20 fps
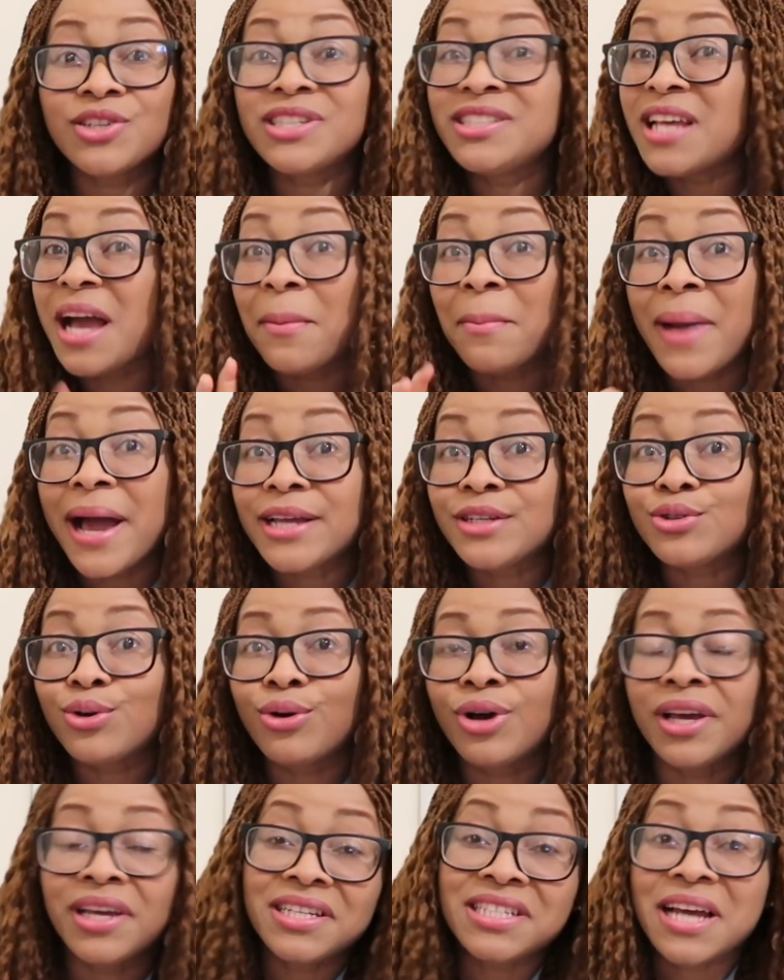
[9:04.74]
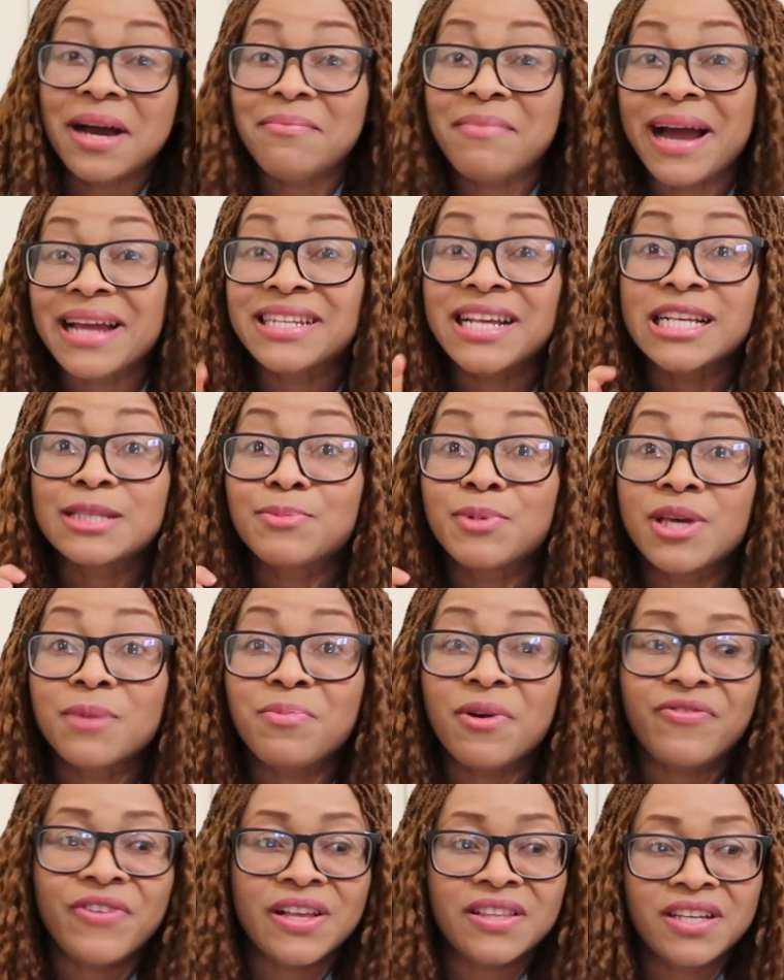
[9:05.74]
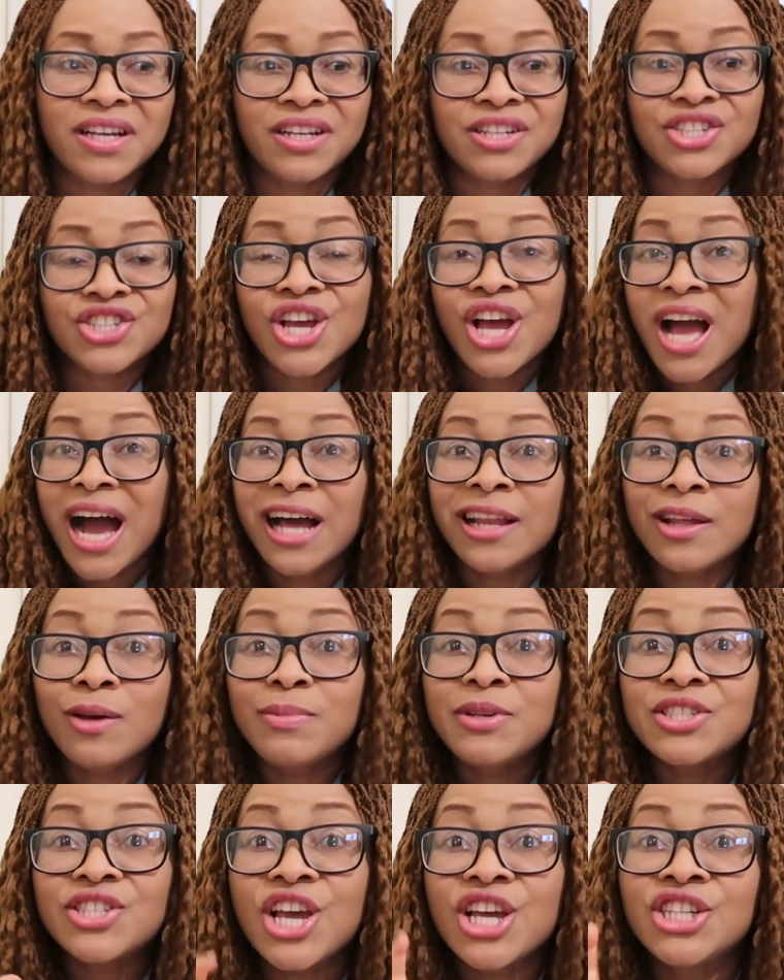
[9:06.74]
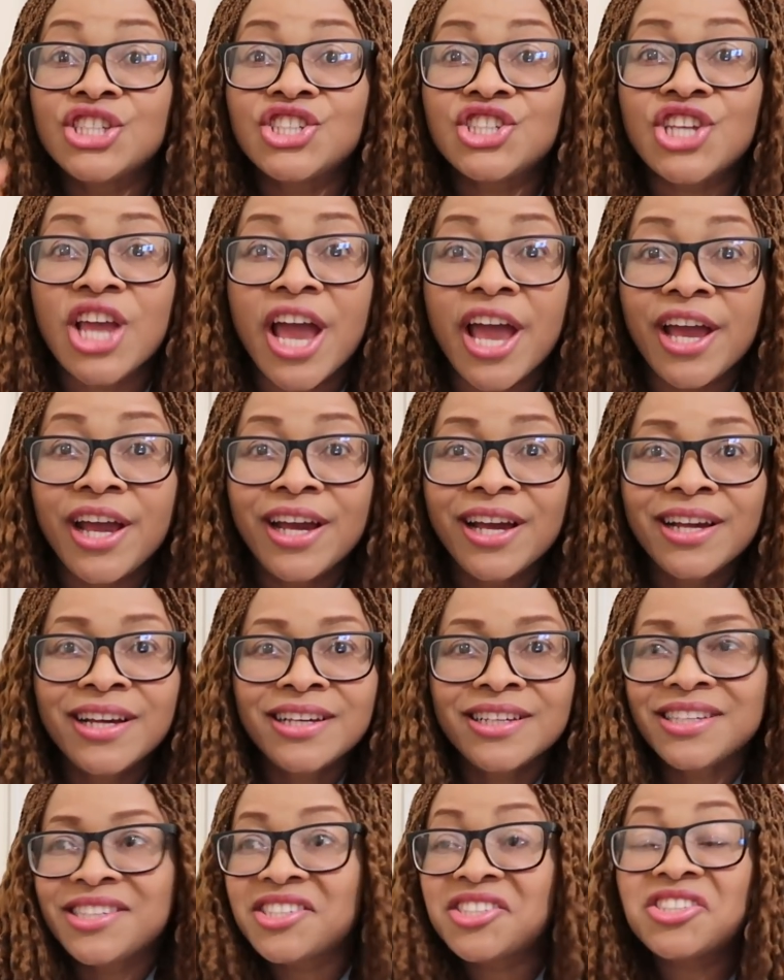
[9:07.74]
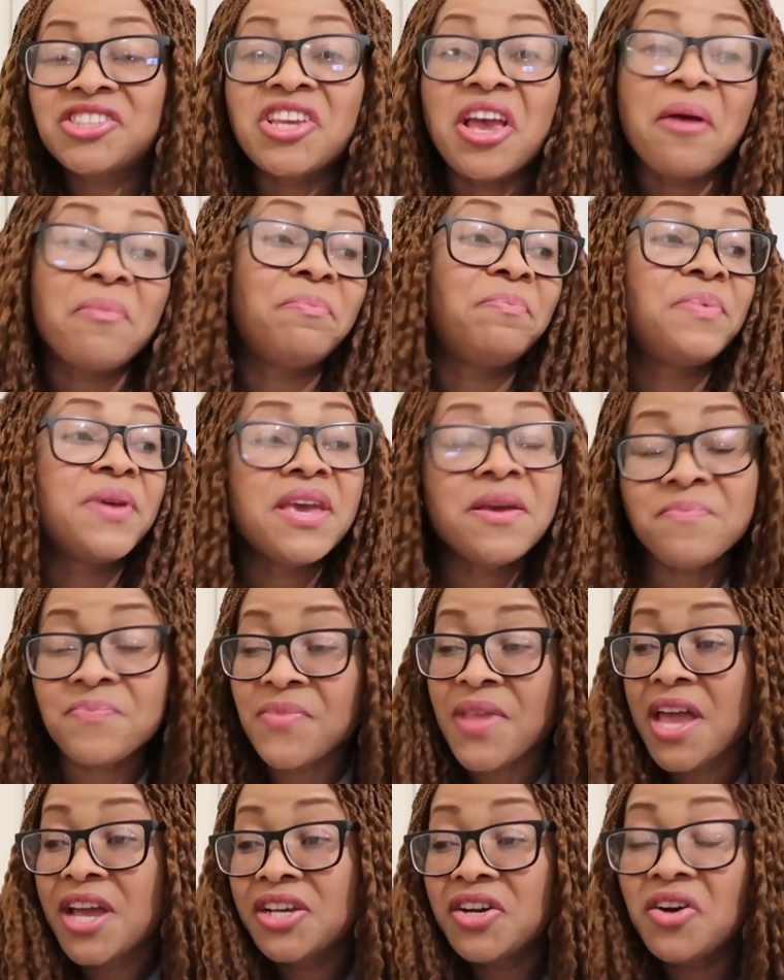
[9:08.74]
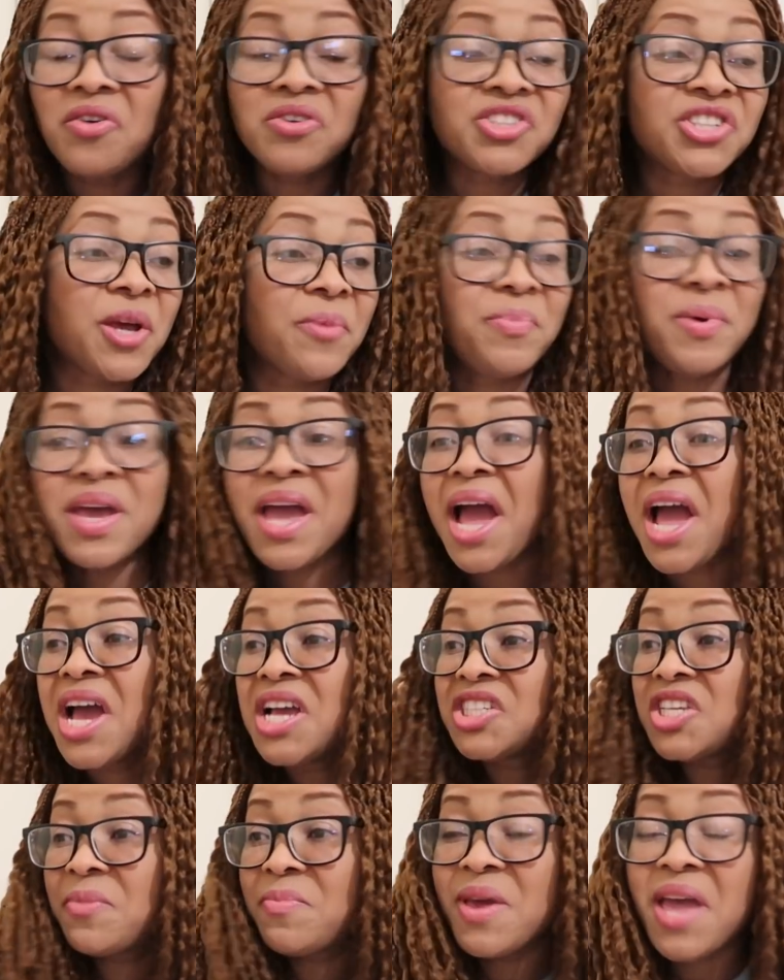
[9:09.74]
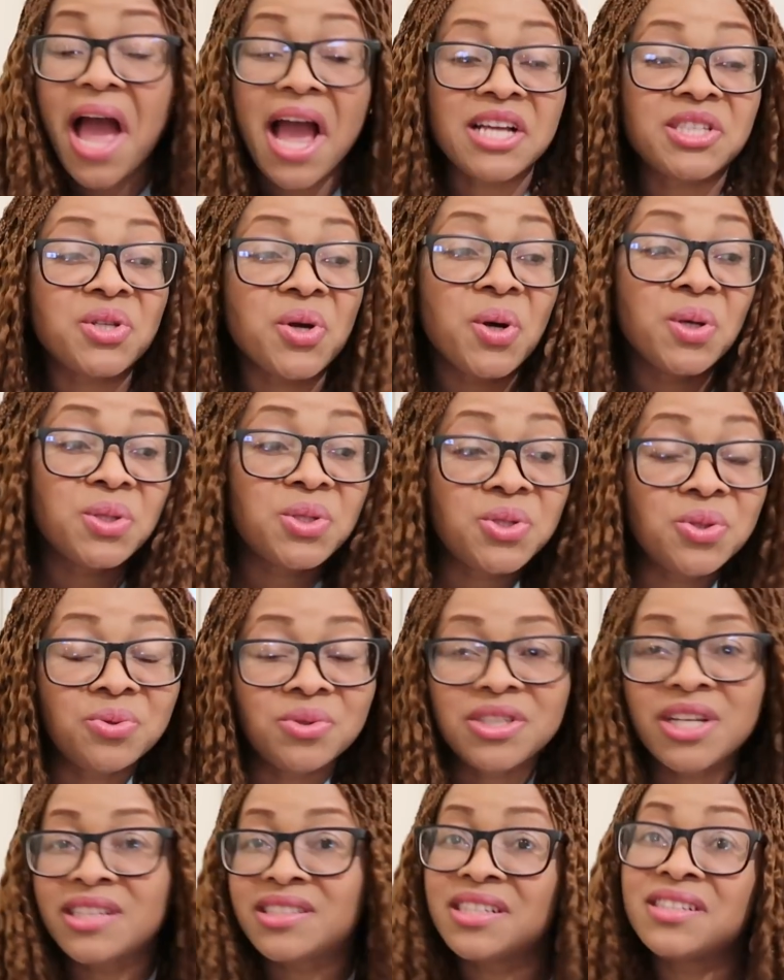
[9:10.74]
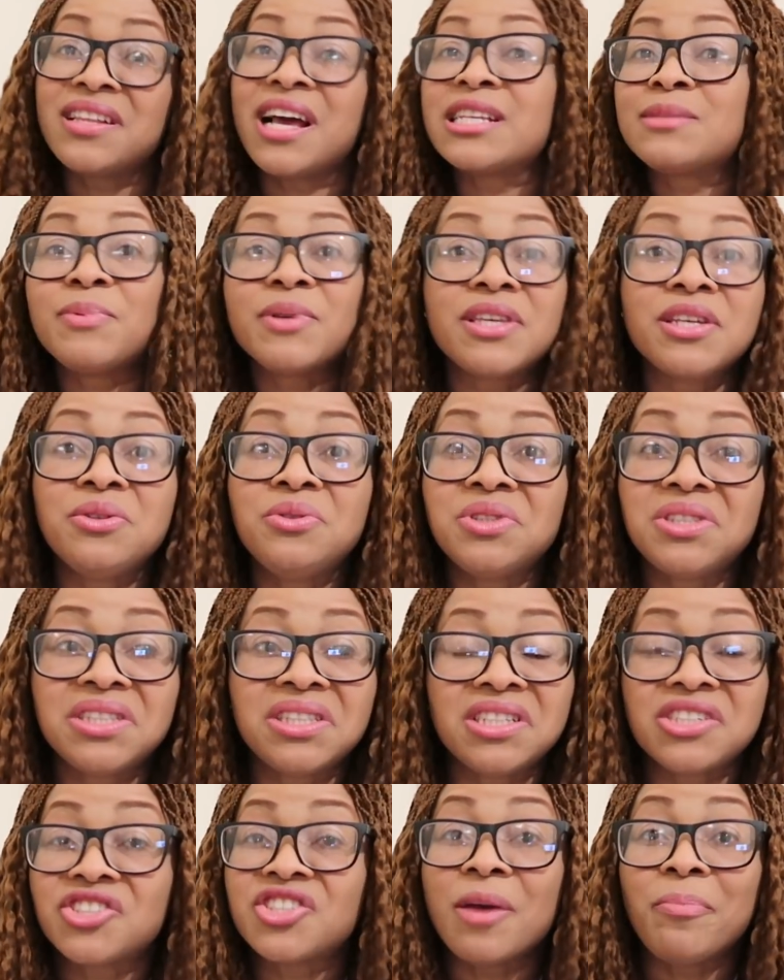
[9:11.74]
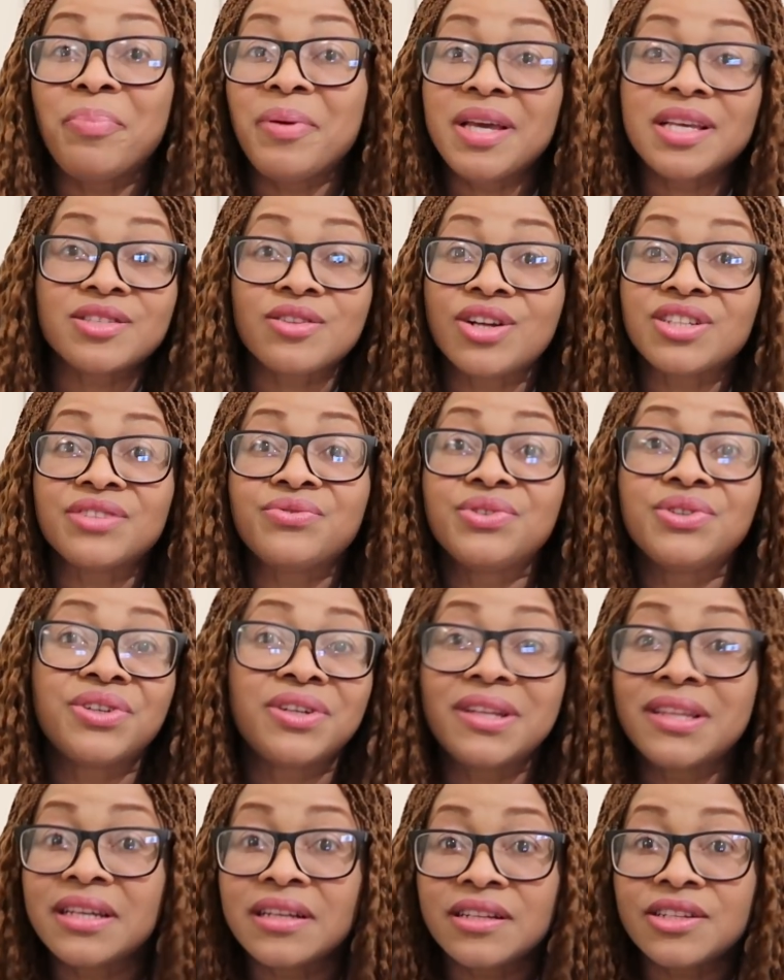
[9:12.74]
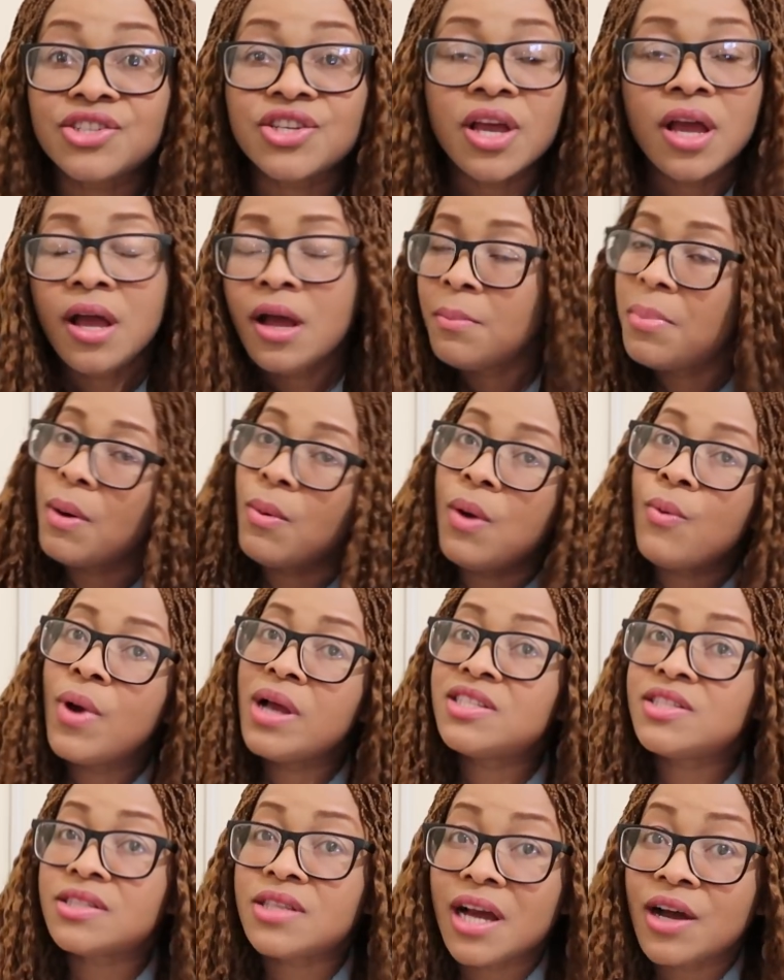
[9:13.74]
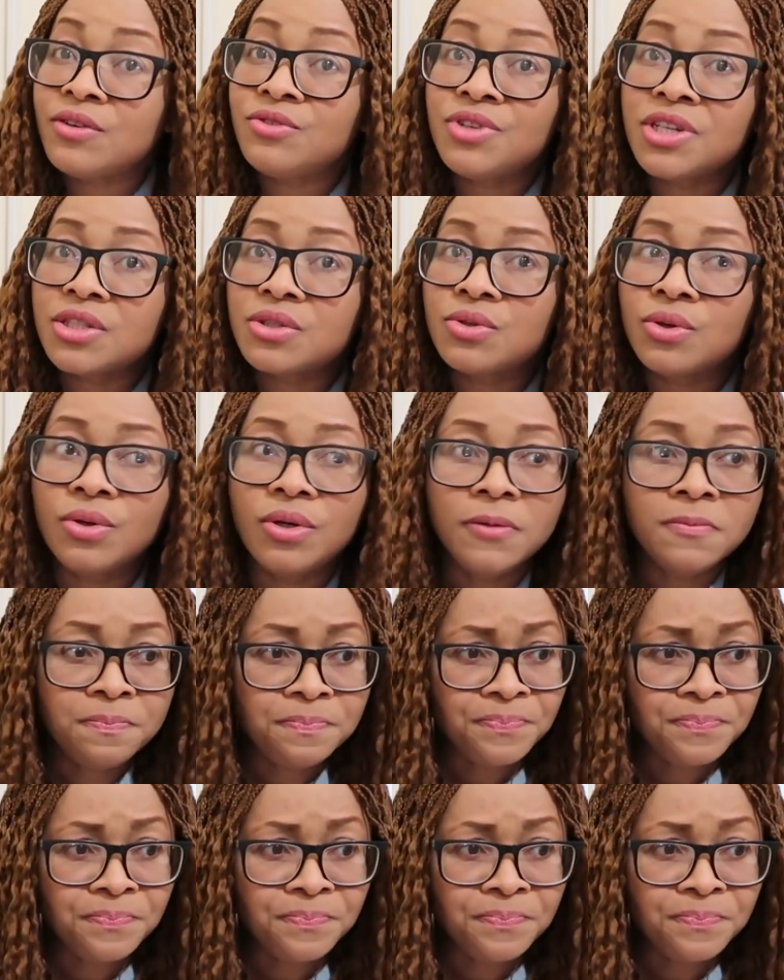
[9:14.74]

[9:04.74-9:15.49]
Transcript: they are speaking perfect English. And they'll be saying, shebi, I told you. They think they're speaking good English. Shebi is not even good English. But when we went to secondary school,